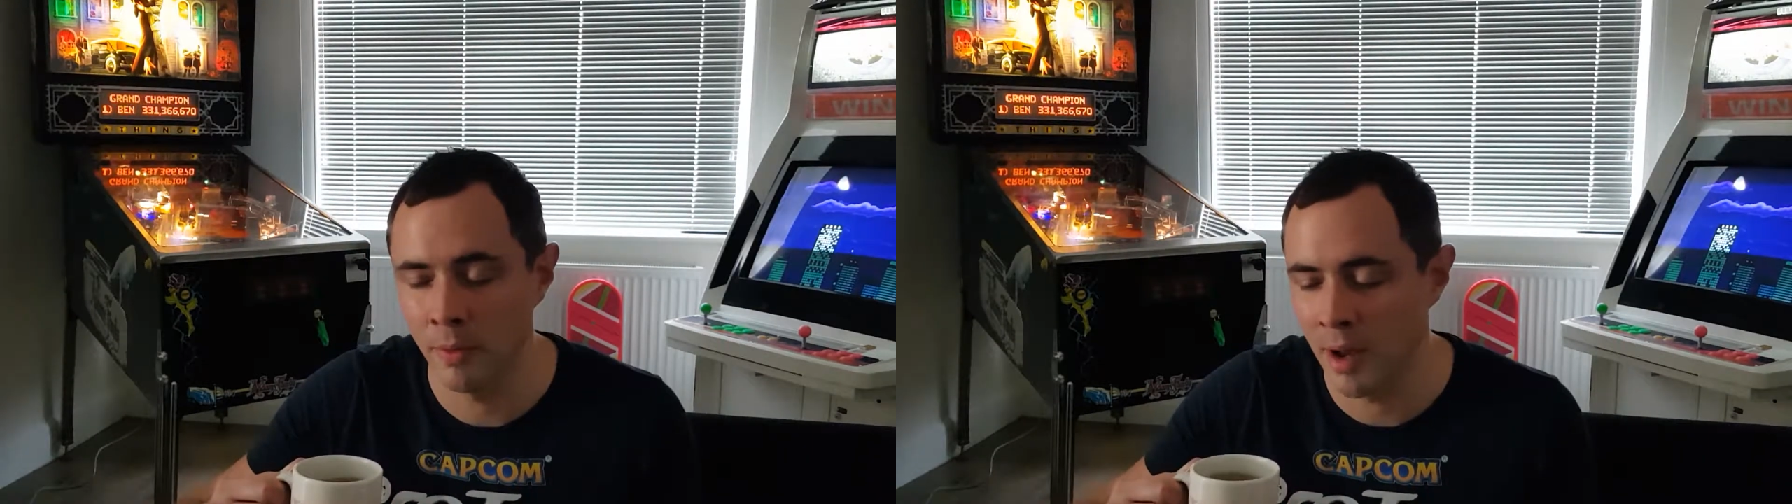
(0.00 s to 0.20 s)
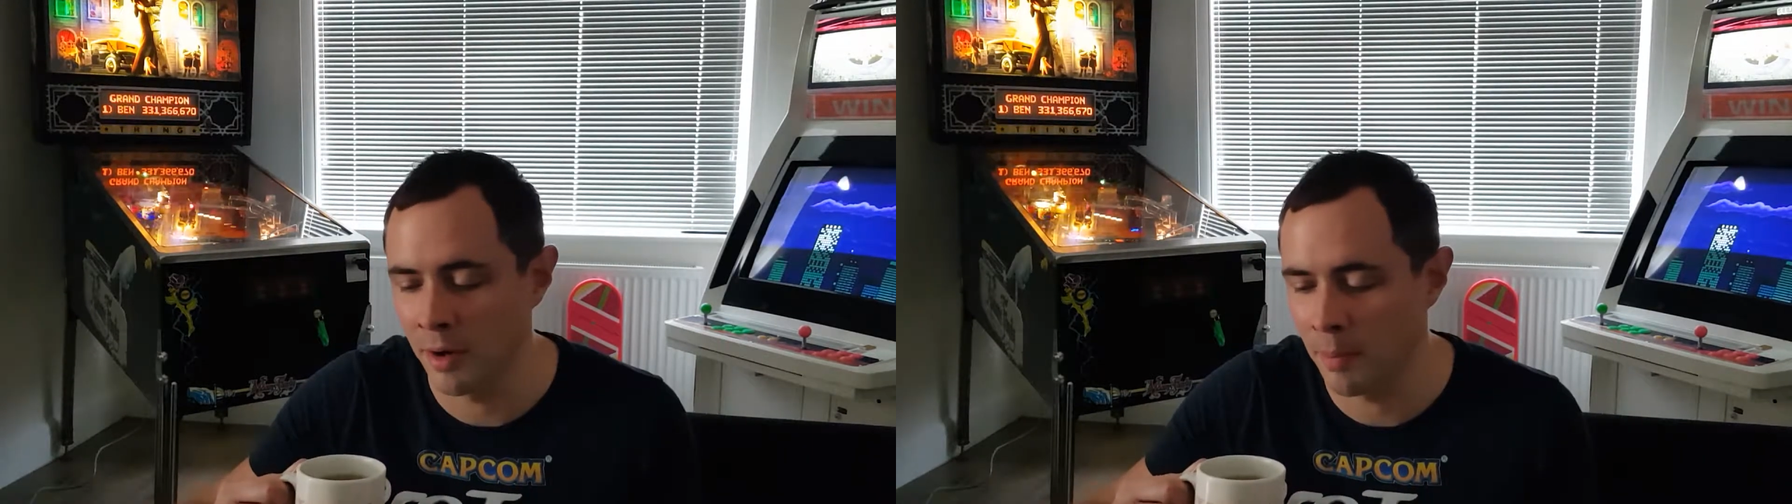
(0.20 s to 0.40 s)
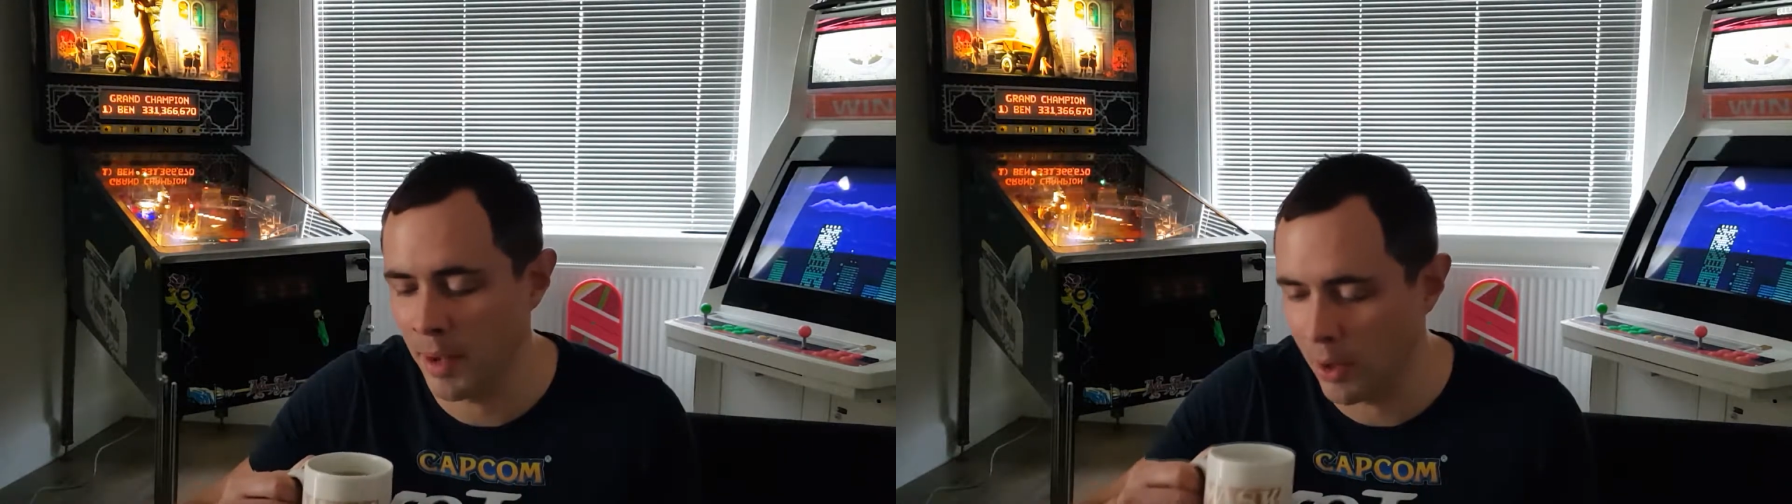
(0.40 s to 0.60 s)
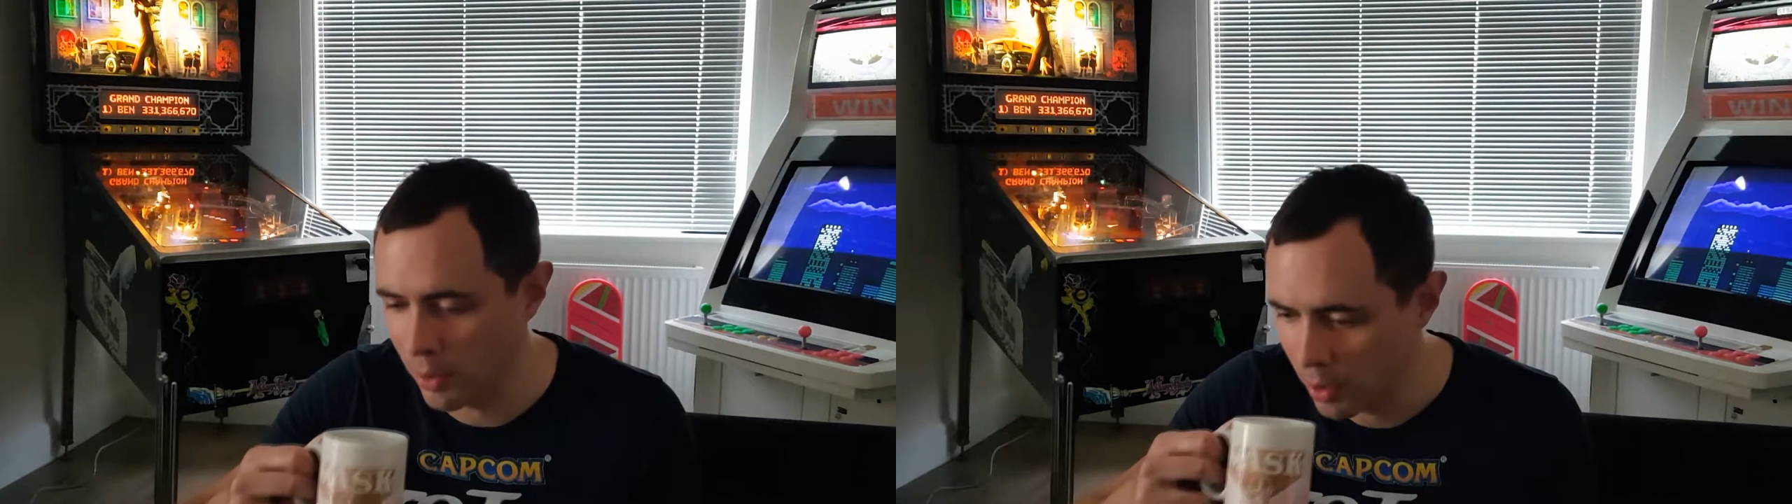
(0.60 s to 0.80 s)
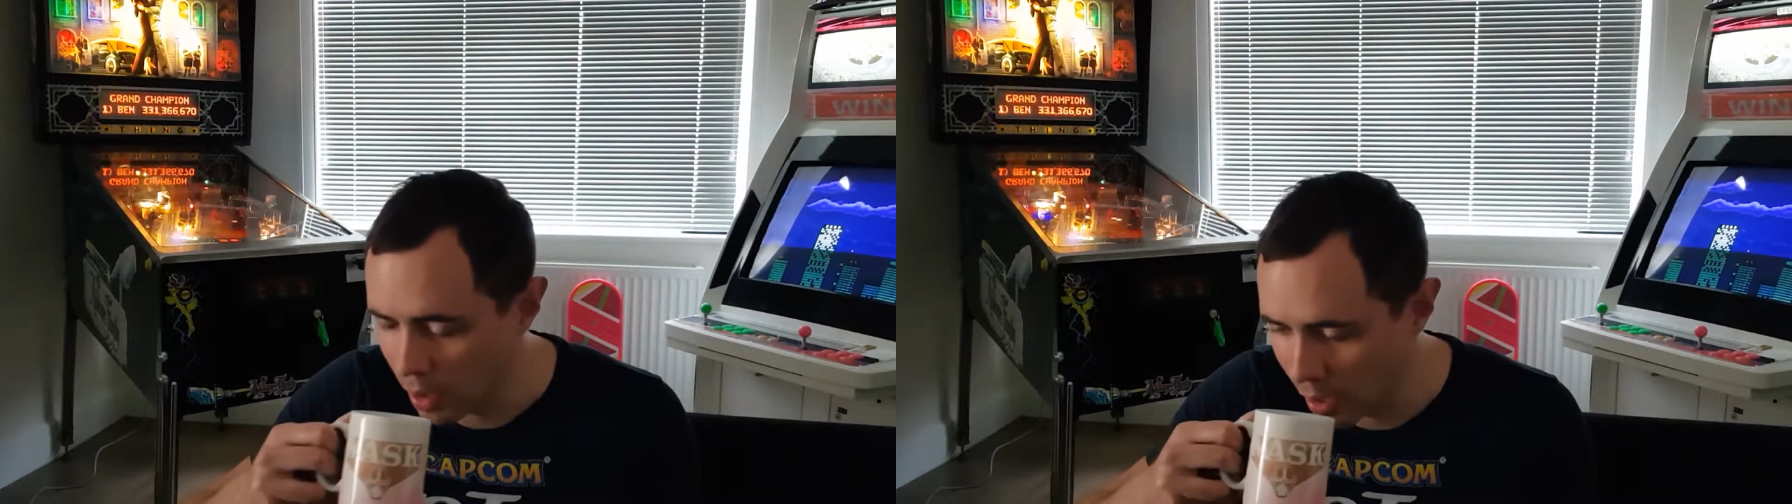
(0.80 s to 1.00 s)
around and
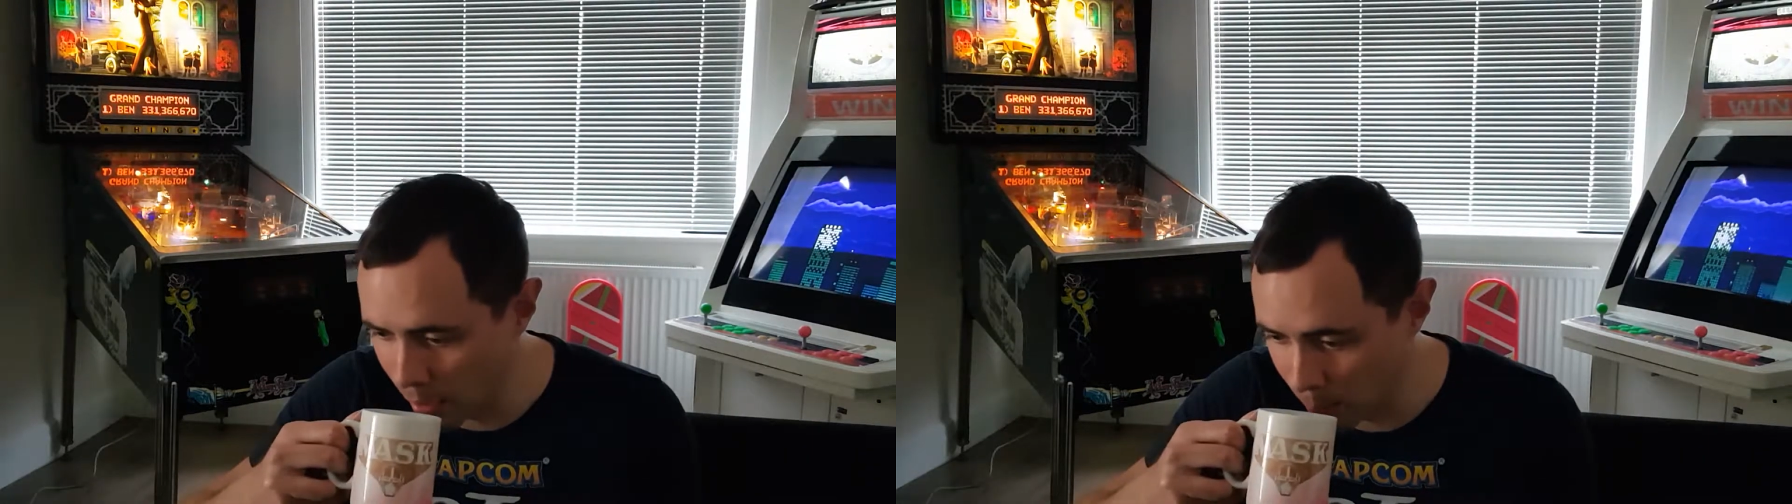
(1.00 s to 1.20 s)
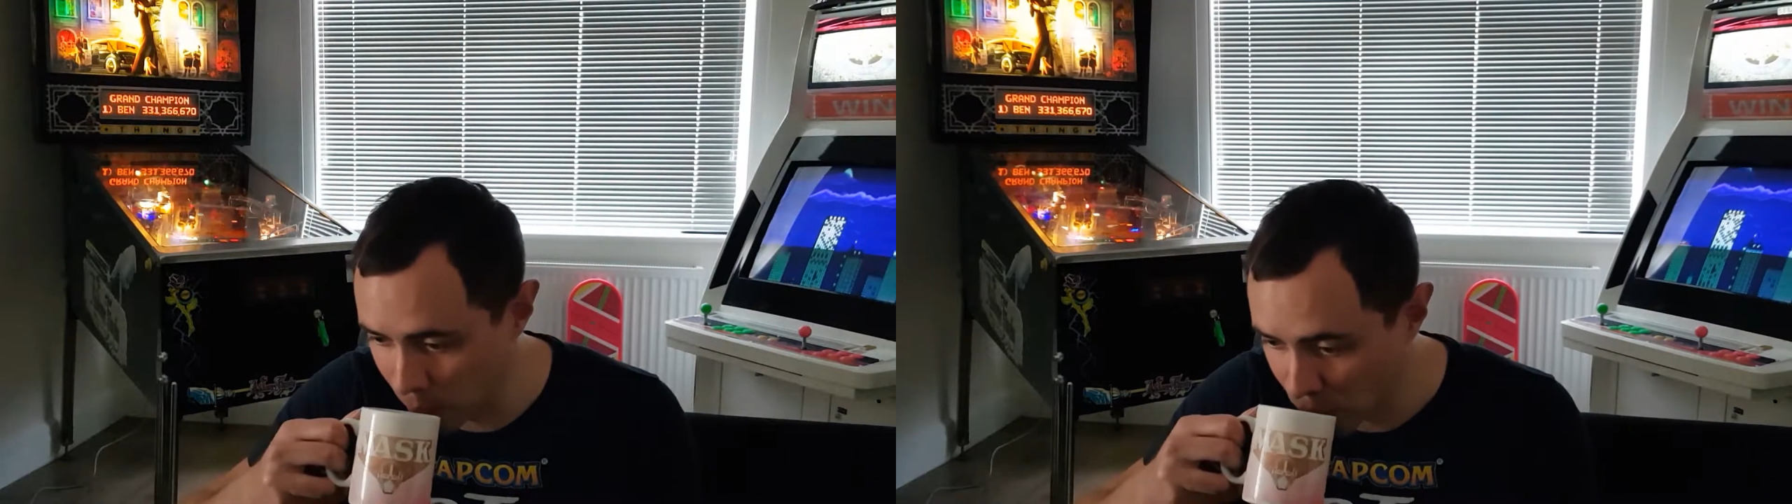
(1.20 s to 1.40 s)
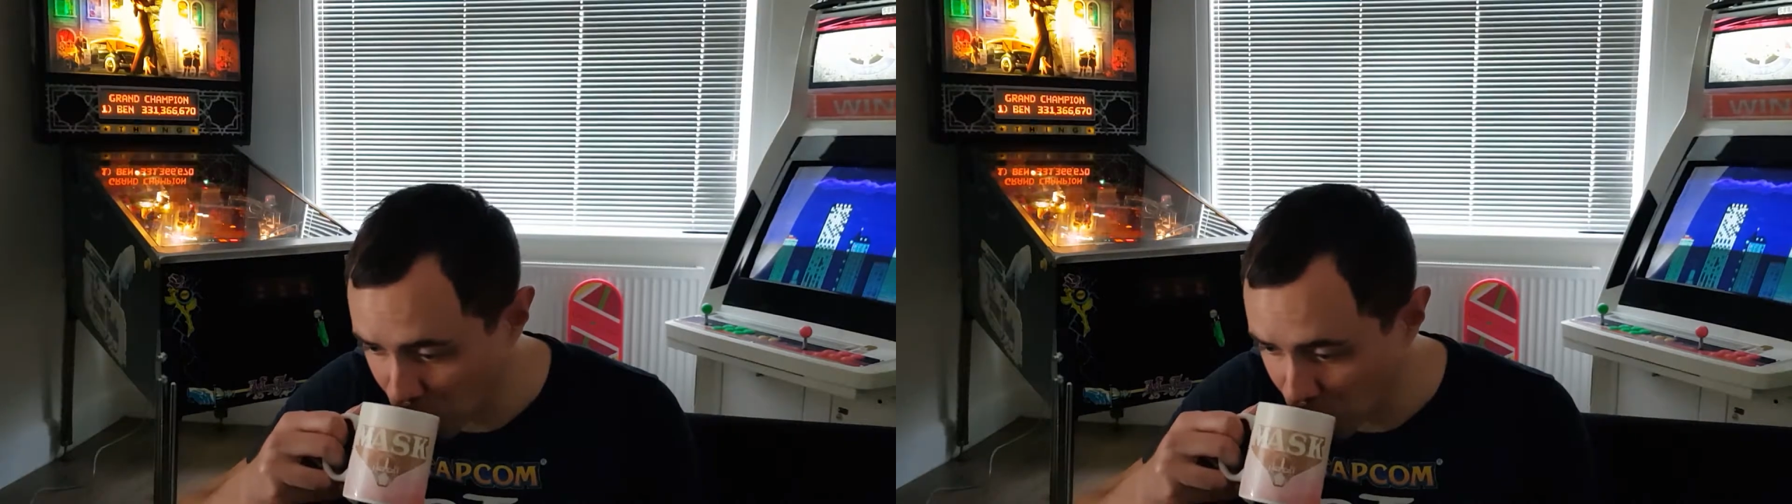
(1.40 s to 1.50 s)
about. I